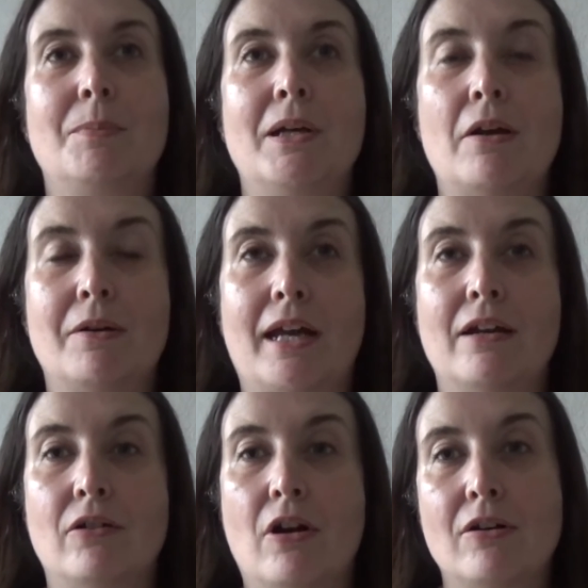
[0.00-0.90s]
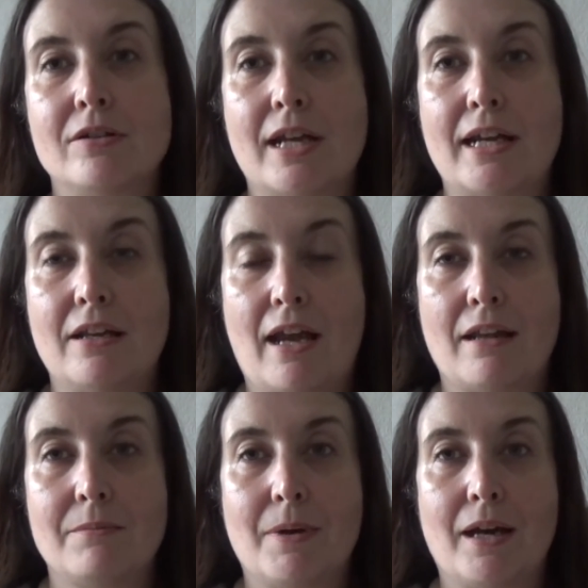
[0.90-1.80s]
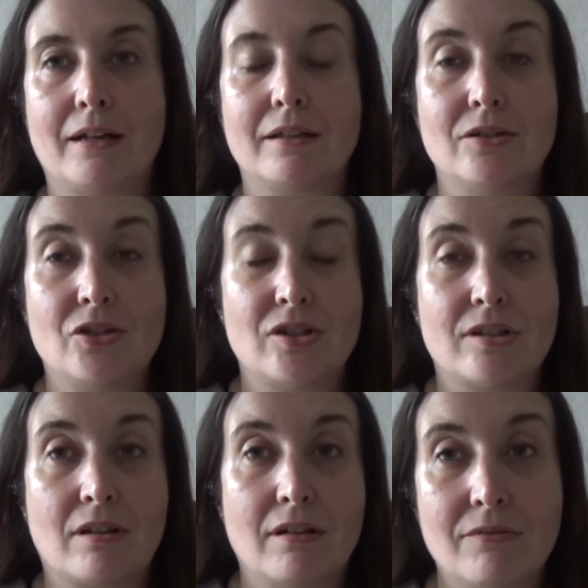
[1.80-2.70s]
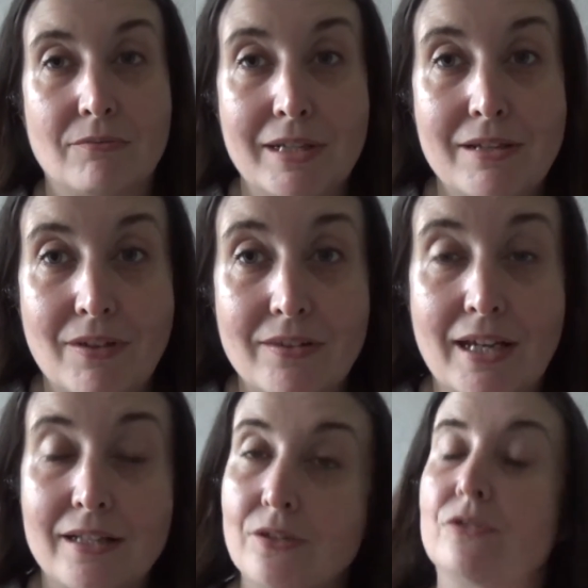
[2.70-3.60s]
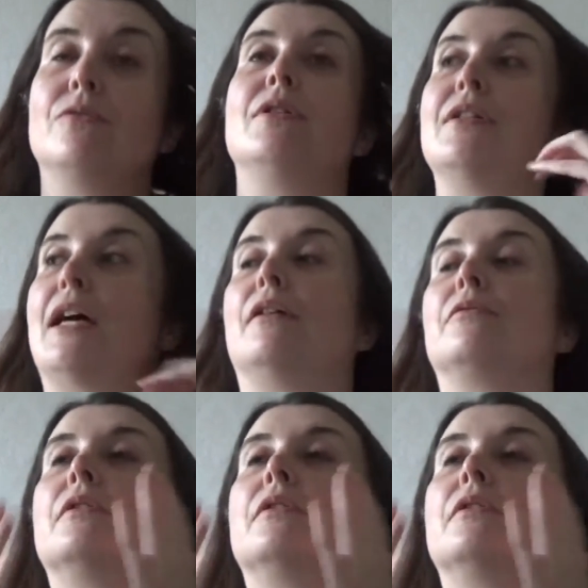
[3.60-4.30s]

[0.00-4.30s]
be okay on a hot day in your handbag to just kind of leave in there to cool you down.